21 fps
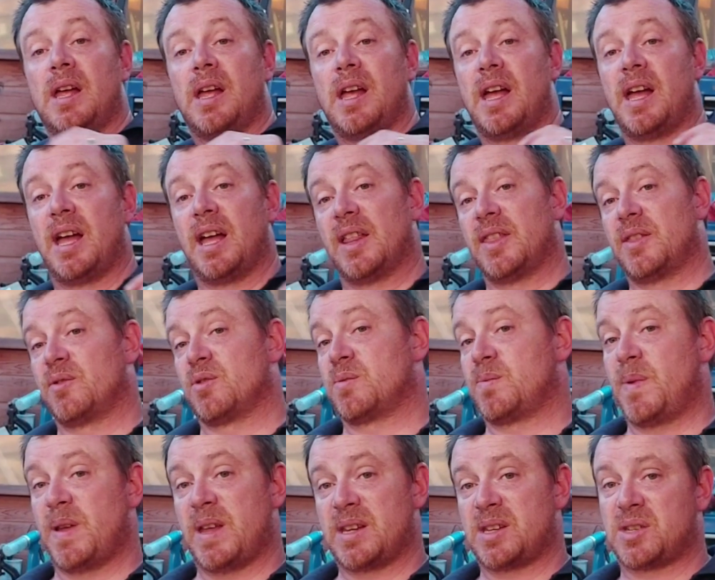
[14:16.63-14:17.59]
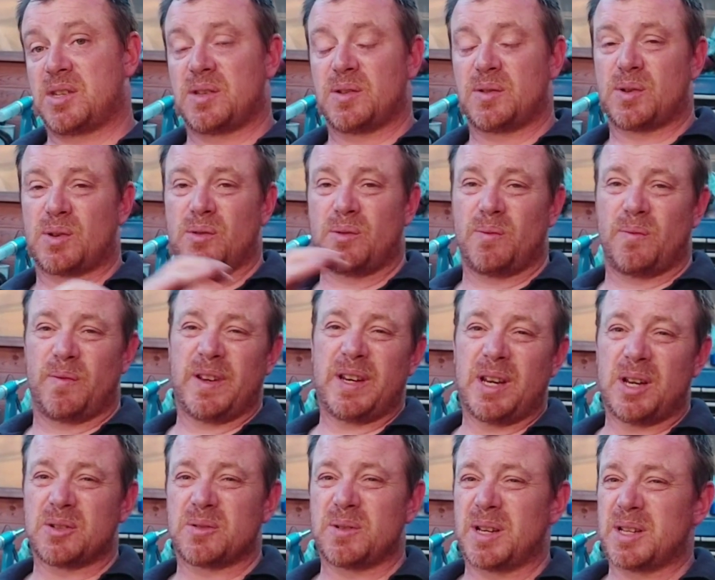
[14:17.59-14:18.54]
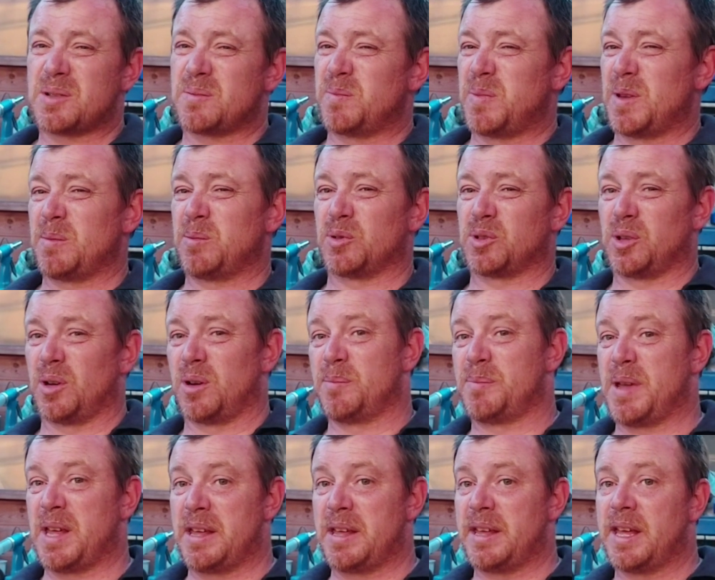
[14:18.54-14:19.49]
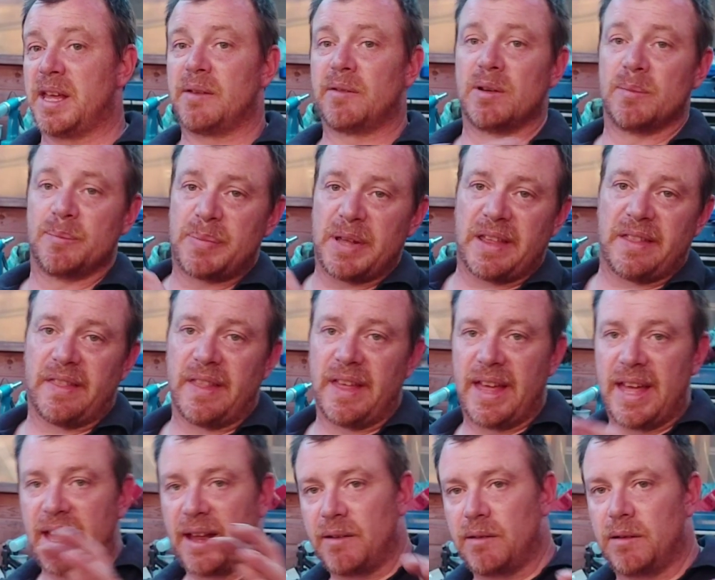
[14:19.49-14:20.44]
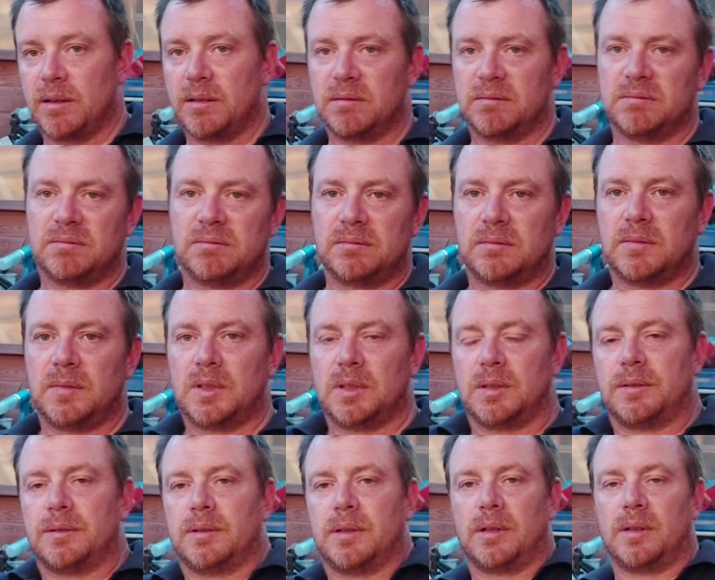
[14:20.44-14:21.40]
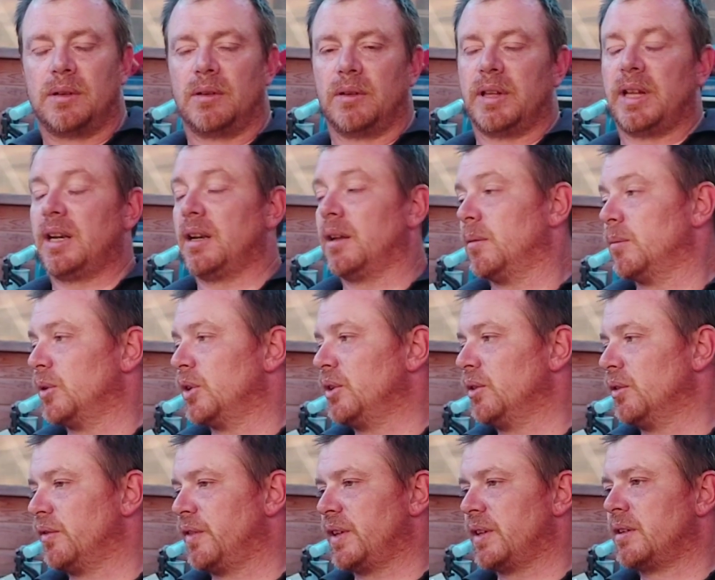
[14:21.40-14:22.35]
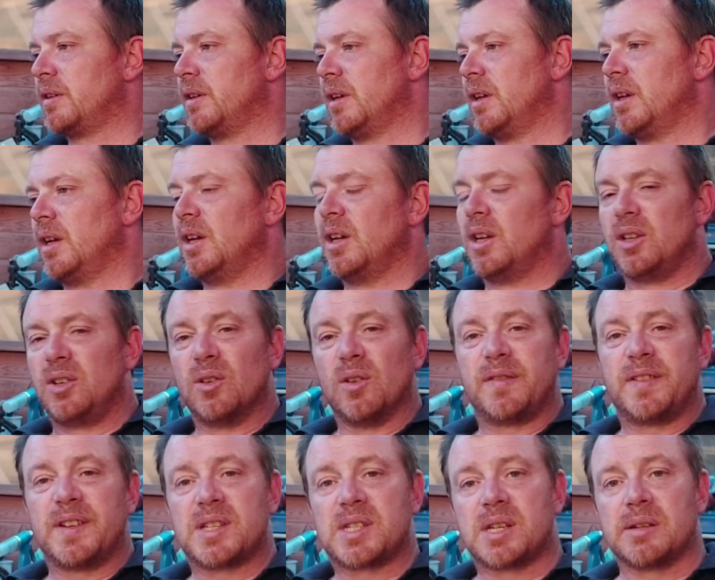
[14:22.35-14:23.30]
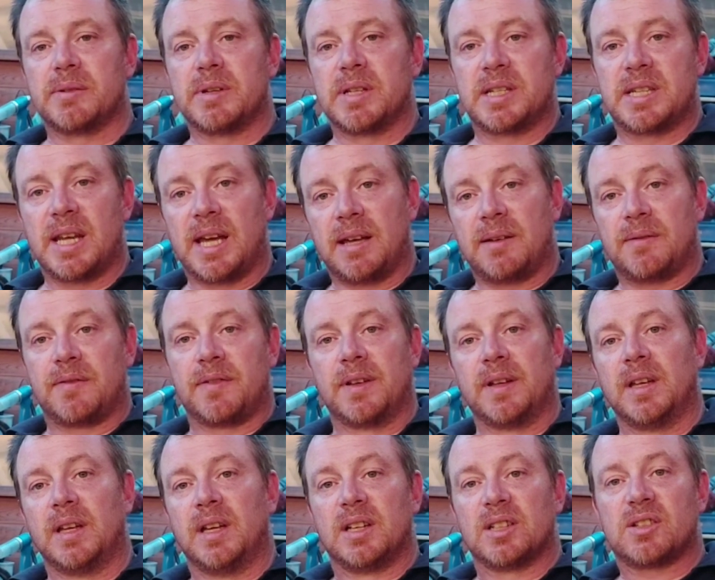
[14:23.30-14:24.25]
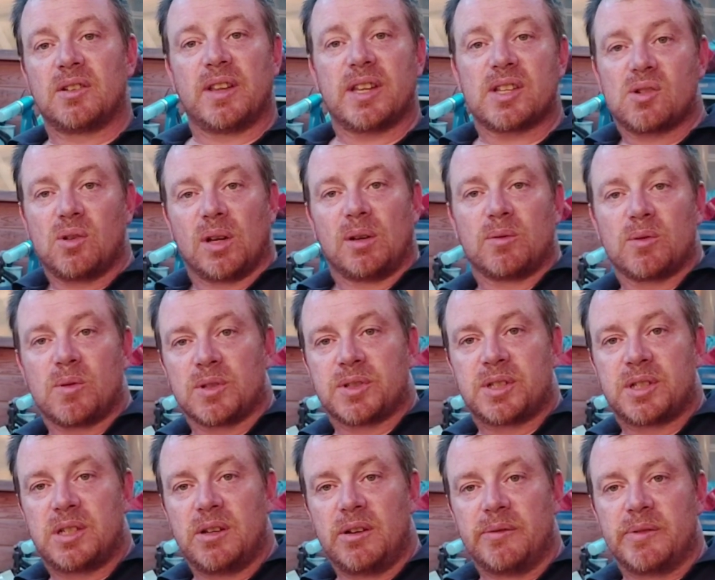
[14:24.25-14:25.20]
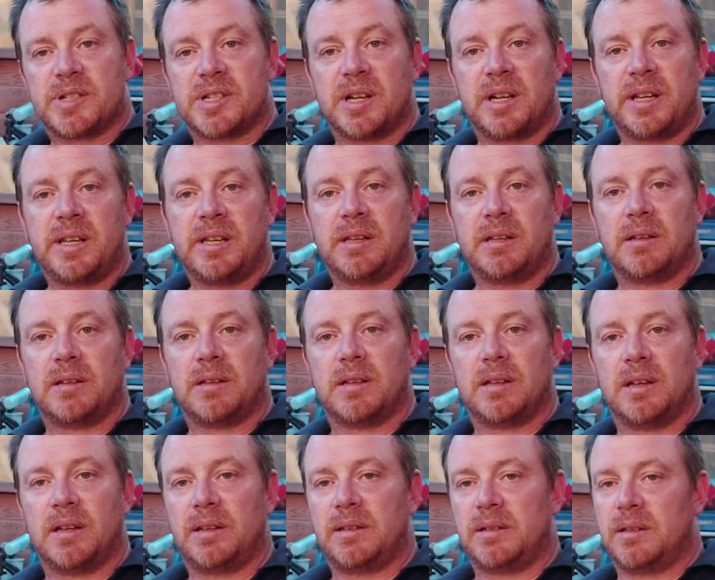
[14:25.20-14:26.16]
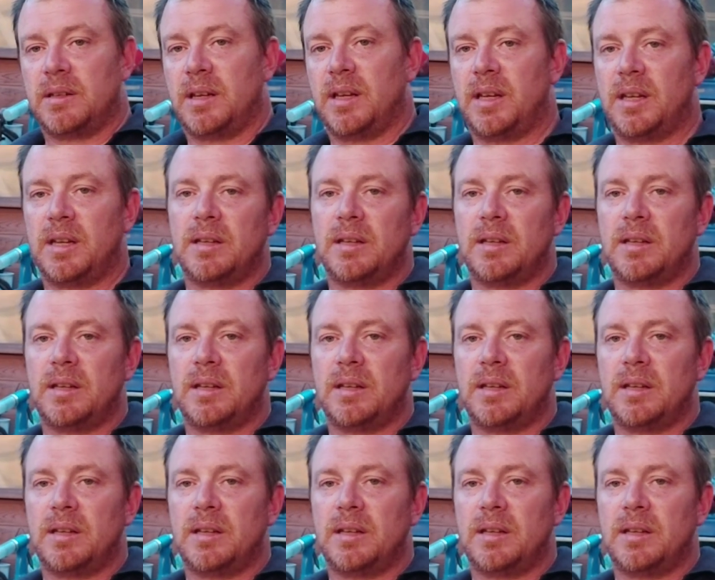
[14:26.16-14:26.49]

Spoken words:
There was bits, videos where people's done a bit here and a bit there and all that lot, but nothing too in depth. So that's all I wanted to do originally, and